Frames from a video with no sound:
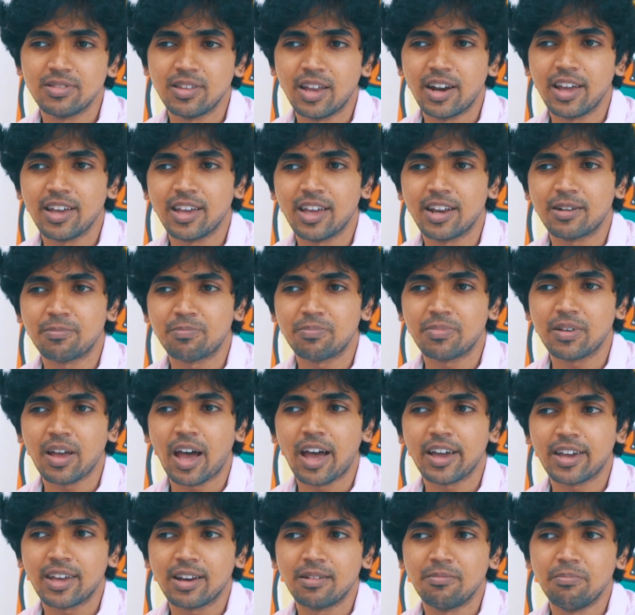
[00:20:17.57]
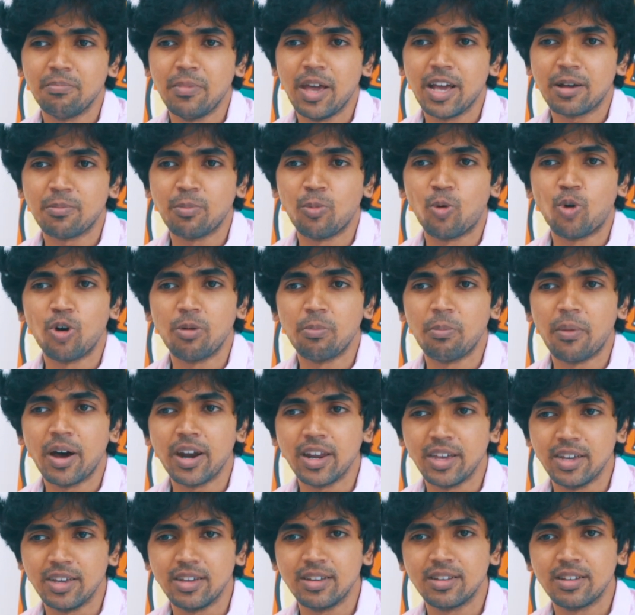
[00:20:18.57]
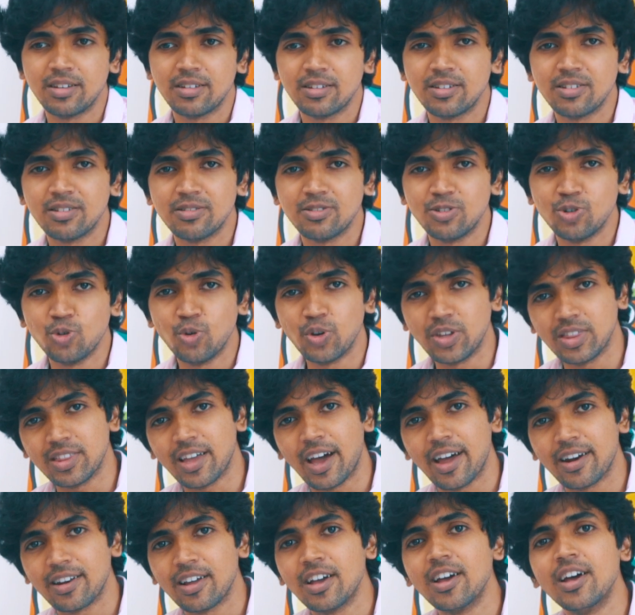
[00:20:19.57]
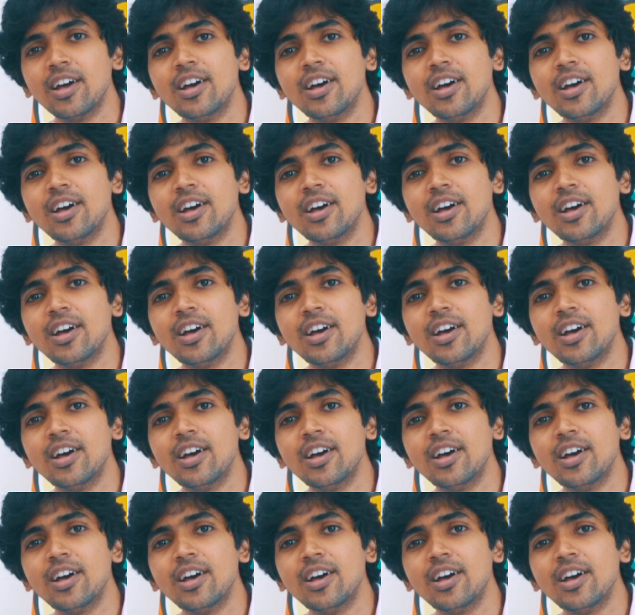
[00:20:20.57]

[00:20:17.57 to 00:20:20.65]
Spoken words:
Then I can make more money doing that.